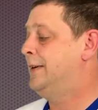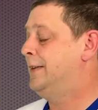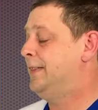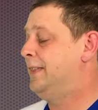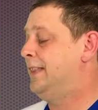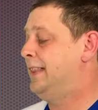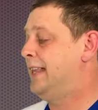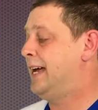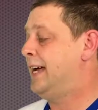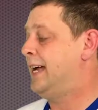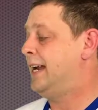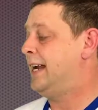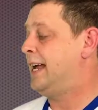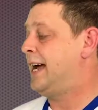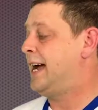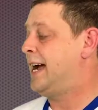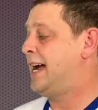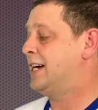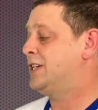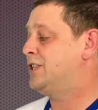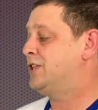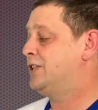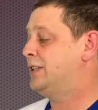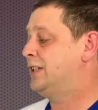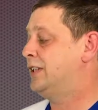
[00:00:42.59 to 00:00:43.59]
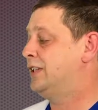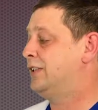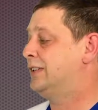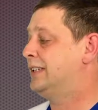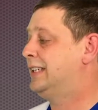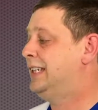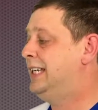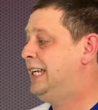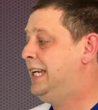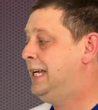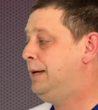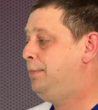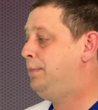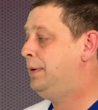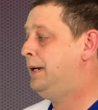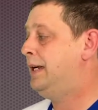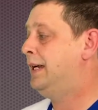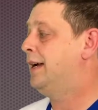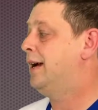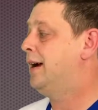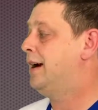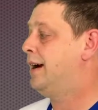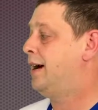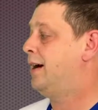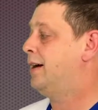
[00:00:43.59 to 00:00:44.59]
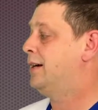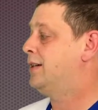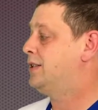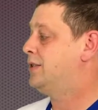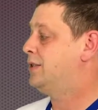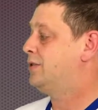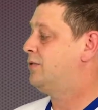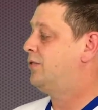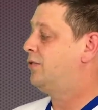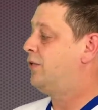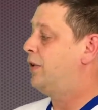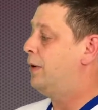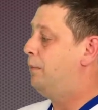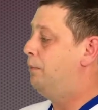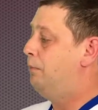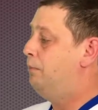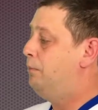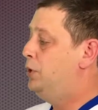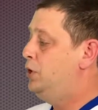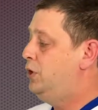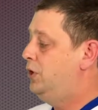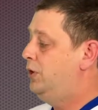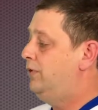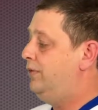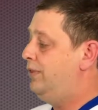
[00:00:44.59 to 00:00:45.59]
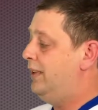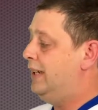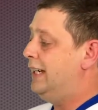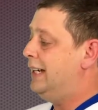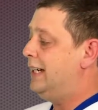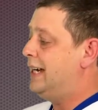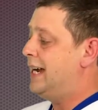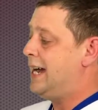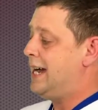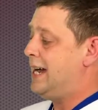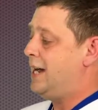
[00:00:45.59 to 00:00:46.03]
that actually are keeping us from moving